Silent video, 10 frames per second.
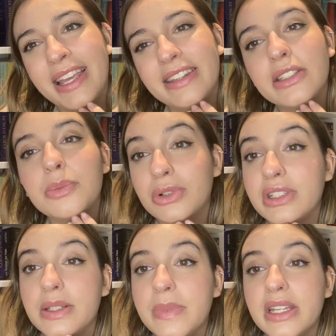
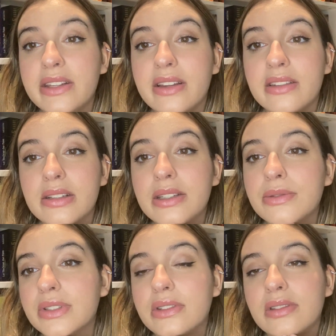disappointed by the end. It
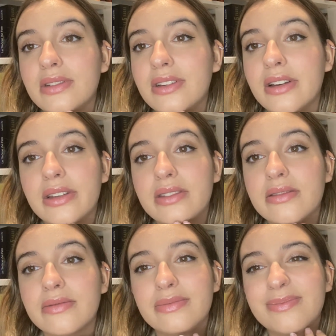was not,
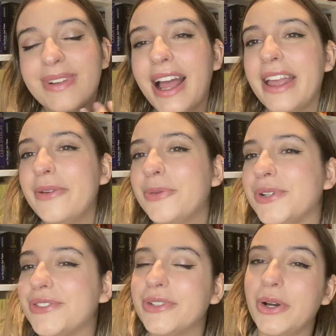I
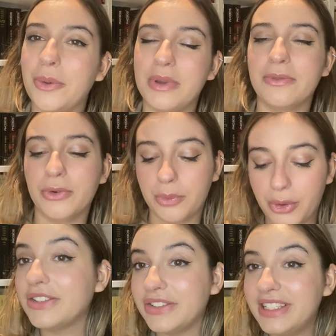was hoping for more.
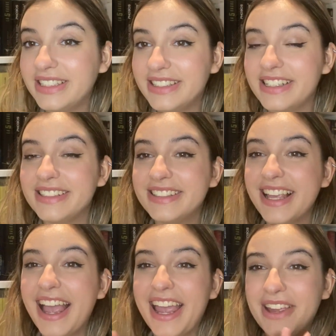So this is
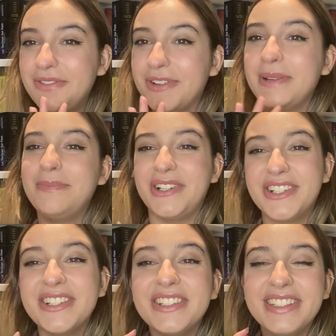every book
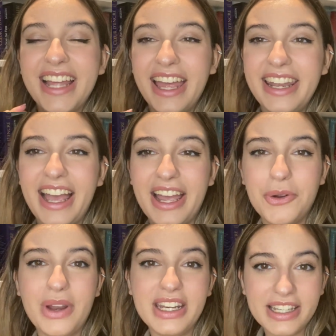that I
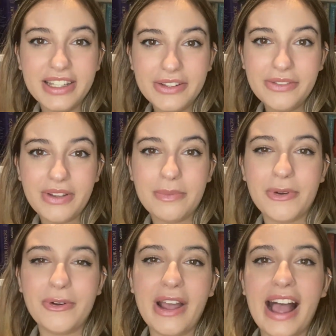read in
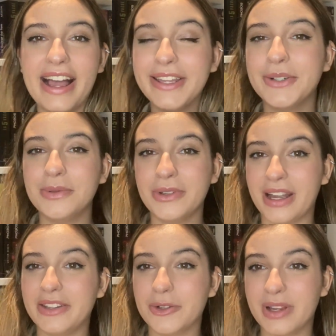November. I hope you had
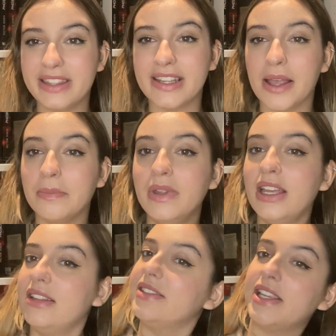a great time.
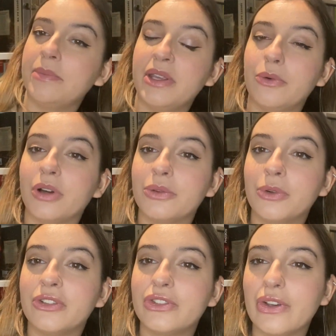Tell me what
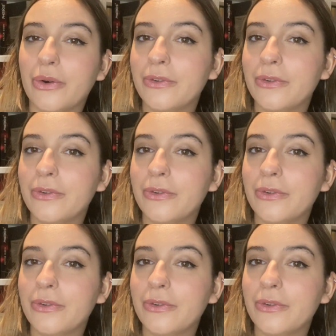was your